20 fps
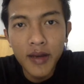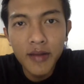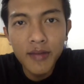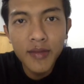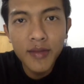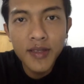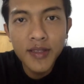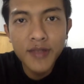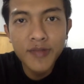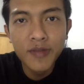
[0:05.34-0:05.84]

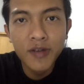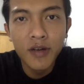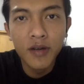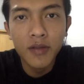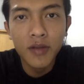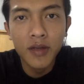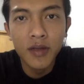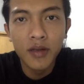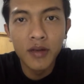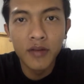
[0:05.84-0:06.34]
name is
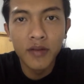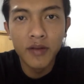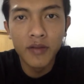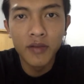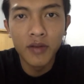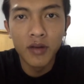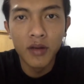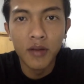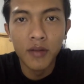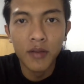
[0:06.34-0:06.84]
Muhammad Irfan
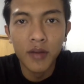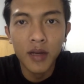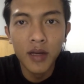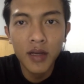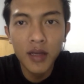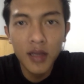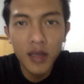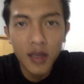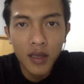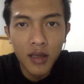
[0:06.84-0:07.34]

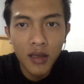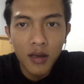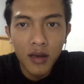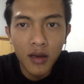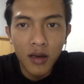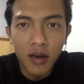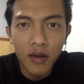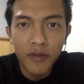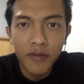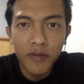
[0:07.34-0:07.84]
Purnama.
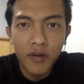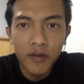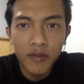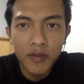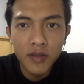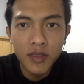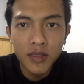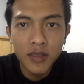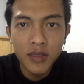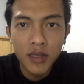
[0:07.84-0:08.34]
I'm from
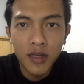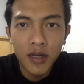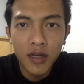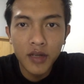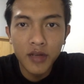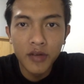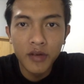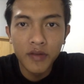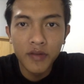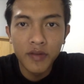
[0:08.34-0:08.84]
Pajajaran
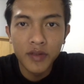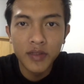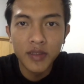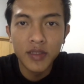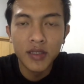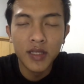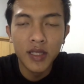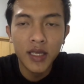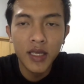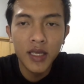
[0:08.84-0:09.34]

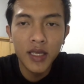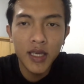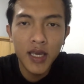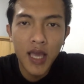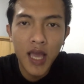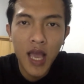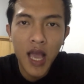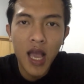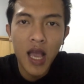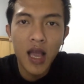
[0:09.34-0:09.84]
University.
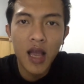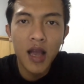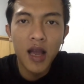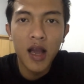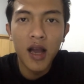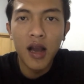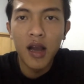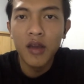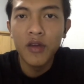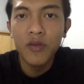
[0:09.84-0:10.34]

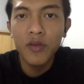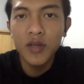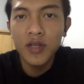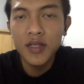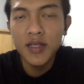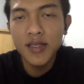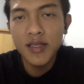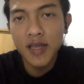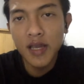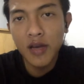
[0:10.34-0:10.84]
I will
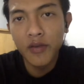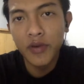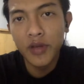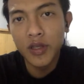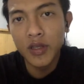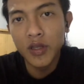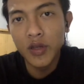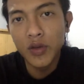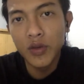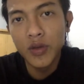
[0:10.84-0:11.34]
share with
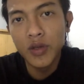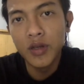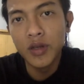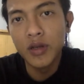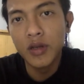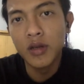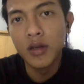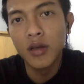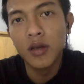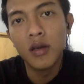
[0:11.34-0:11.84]
you the
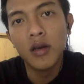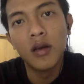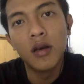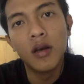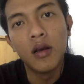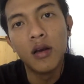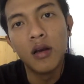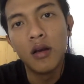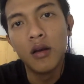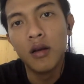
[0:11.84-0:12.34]

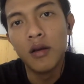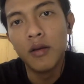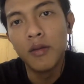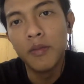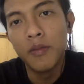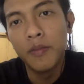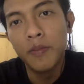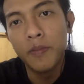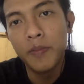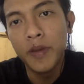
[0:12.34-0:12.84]

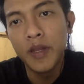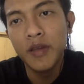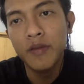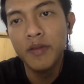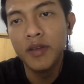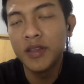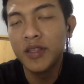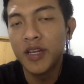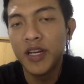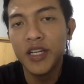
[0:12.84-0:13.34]

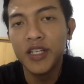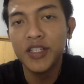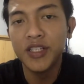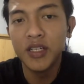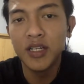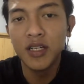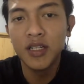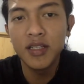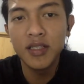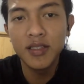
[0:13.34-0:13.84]
PDB
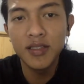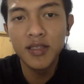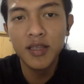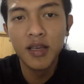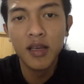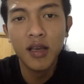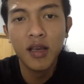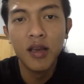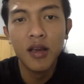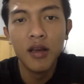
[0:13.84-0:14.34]
triangles,
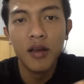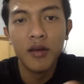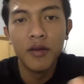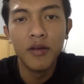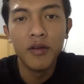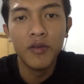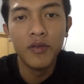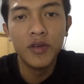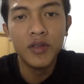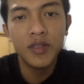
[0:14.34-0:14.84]

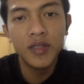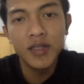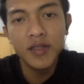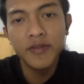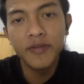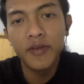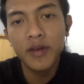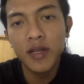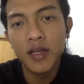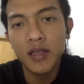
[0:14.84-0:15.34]
which
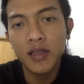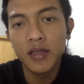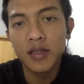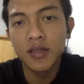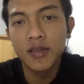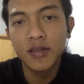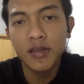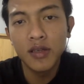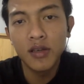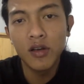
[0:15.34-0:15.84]
is very
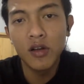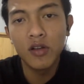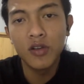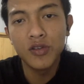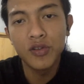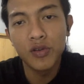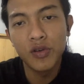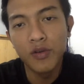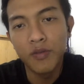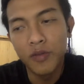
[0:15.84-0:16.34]
interesting,
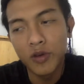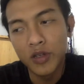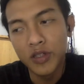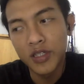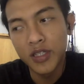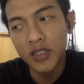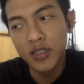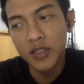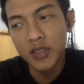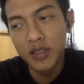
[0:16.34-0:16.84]
also
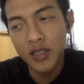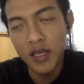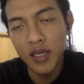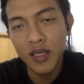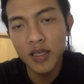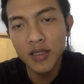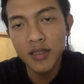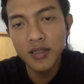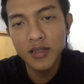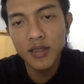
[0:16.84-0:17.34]
important
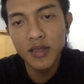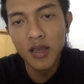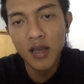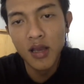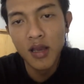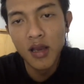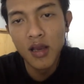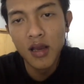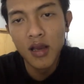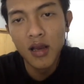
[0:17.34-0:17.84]
things
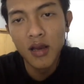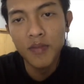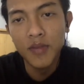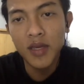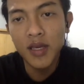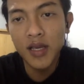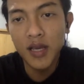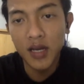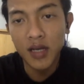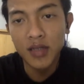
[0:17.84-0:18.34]

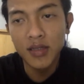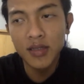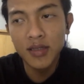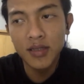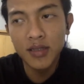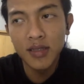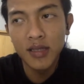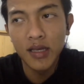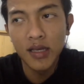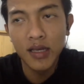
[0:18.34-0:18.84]

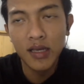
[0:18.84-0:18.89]
because